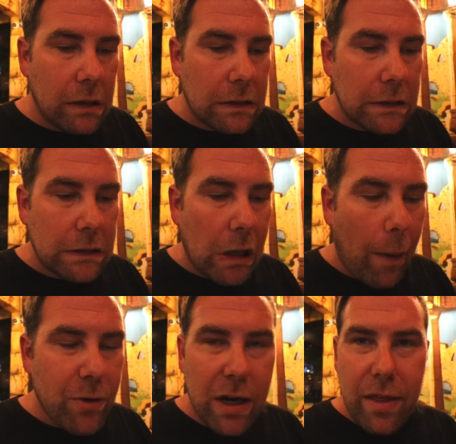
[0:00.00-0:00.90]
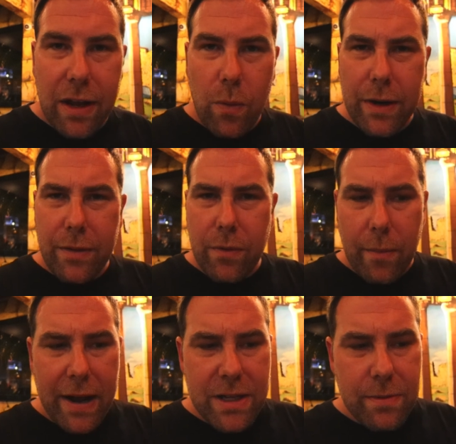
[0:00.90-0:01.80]
Get lots of meat. Trying to think of what it
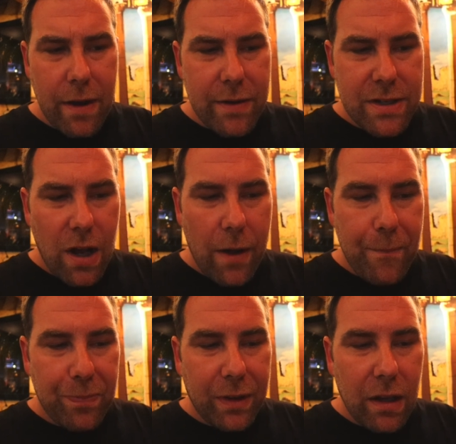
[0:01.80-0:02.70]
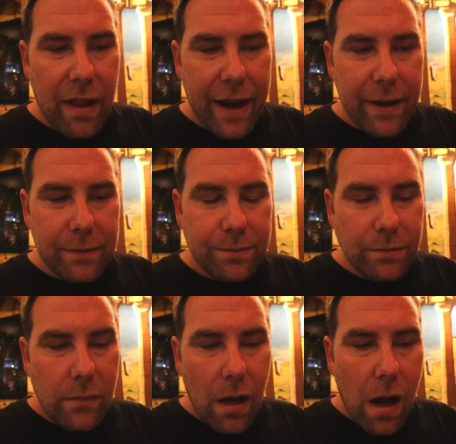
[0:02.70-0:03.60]
reminds me of. It's not like.
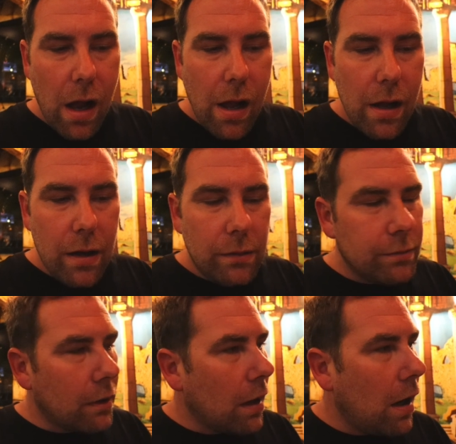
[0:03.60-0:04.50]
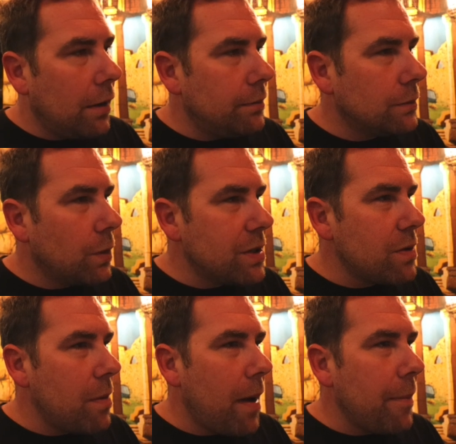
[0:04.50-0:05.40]
What does
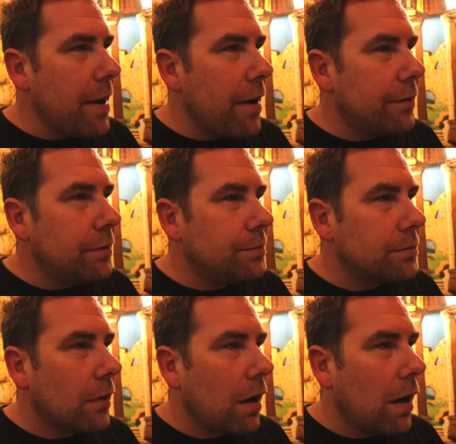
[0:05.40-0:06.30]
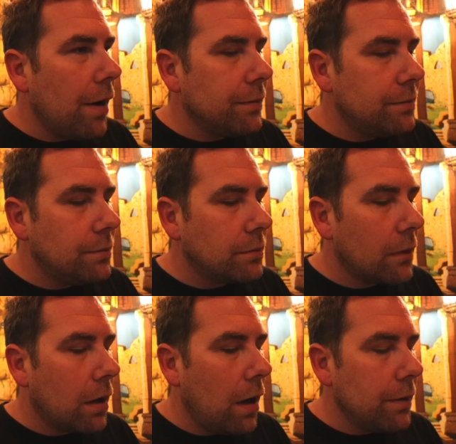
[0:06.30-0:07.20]
it remind me of? Is it
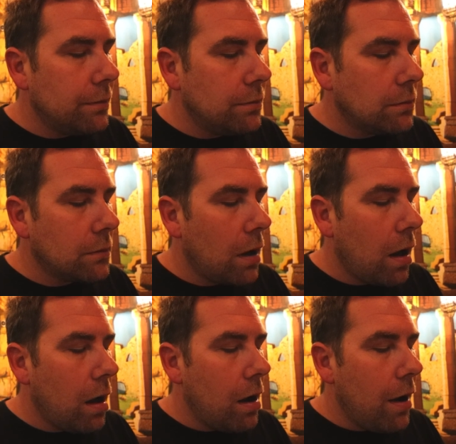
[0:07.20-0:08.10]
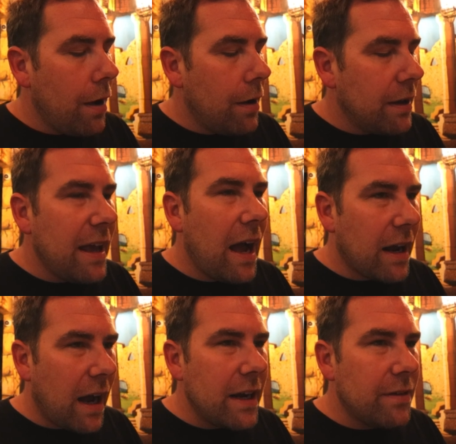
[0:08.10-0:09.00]
like a gyro?
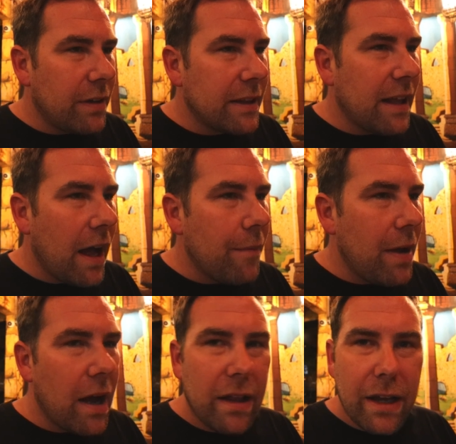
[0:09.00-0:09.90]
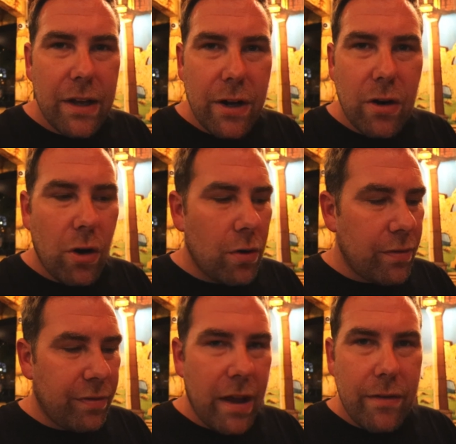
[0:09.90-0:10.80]
Yeah, kind of like that. Yeah, like a
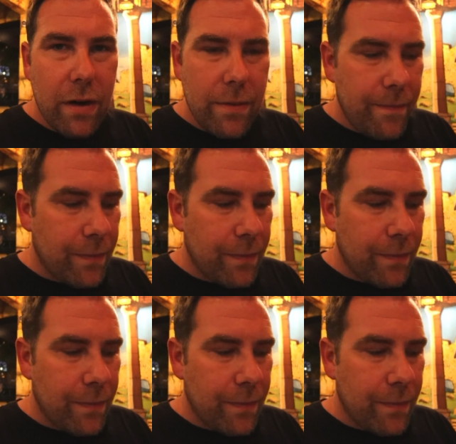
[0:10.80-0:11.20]
gyro flavor.